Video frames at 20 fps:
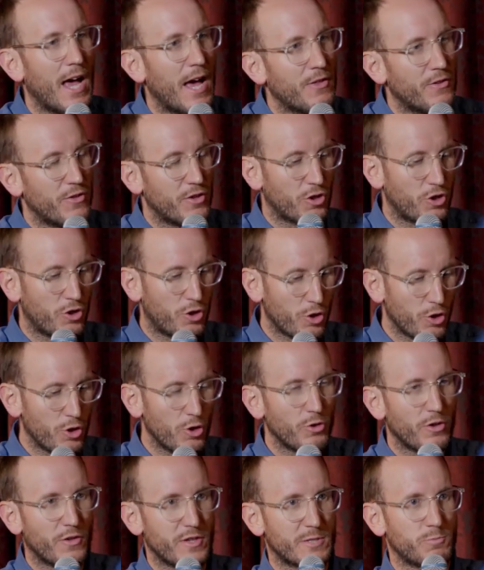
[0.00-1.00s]
that the
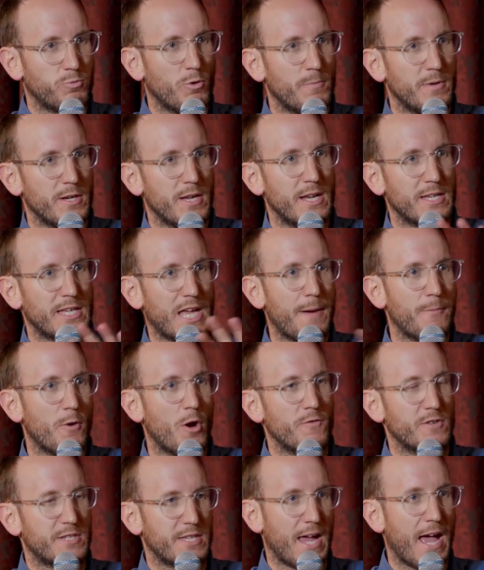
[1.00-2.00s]
girl that this woman had come
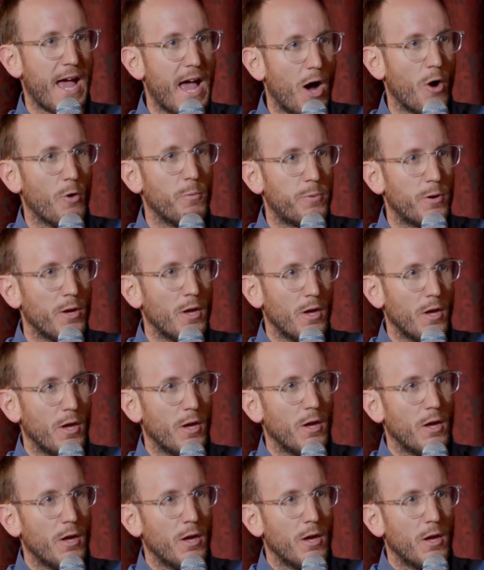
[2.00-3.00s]
over to help
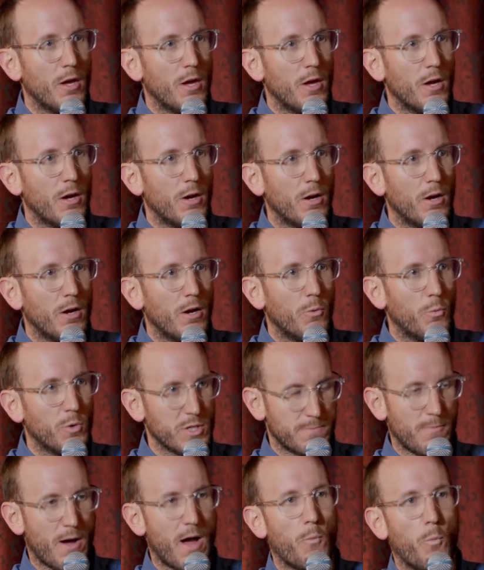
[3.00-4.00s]

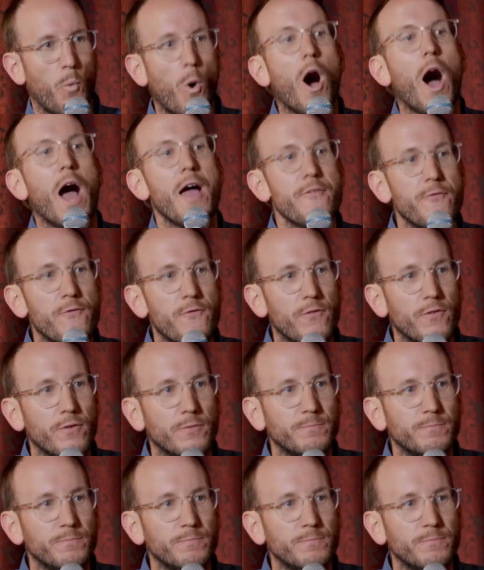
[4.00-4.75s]
was my wife.